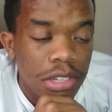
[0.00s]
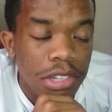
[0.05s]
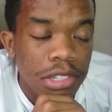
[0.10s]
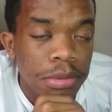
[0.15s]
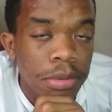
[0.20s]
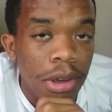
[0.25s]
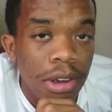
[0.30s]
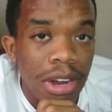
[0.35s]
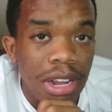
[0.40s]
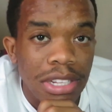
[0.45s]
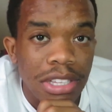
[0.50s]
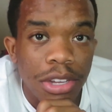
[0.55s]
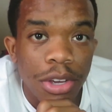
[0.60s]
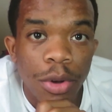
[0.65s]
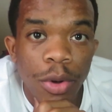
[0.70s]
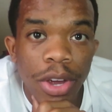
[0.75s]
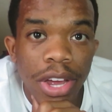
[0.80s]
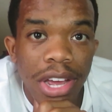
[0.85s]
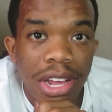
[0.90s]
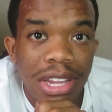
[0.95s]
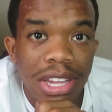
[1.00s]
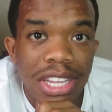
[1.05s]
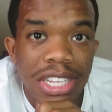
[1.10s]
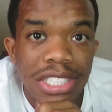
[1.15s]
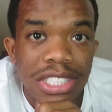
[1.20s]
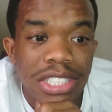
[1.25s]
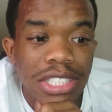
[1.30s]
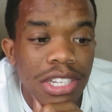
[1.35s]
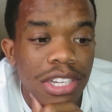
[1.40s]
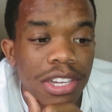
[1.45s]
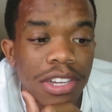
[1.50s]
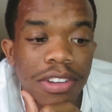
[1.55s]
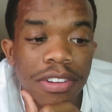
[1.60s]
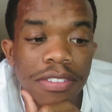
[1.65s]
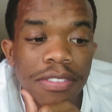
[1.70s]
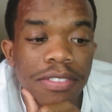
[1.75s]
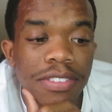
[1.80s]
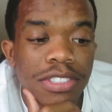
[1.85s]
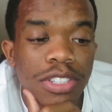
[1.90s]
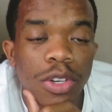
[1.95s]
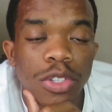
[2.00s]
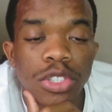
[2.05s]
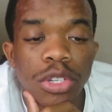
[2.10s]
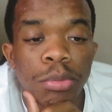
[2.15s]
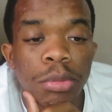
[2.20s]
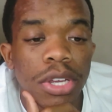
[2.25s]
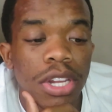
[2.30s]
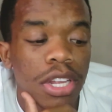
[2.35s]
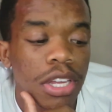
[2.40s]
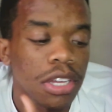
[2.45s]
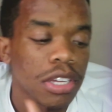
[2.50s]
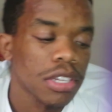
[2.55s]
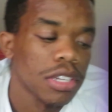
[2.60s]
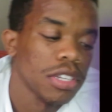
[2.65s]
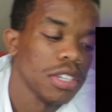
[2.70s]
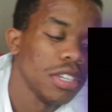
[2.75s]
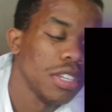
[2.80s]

It's probably like the Craigslist of social media.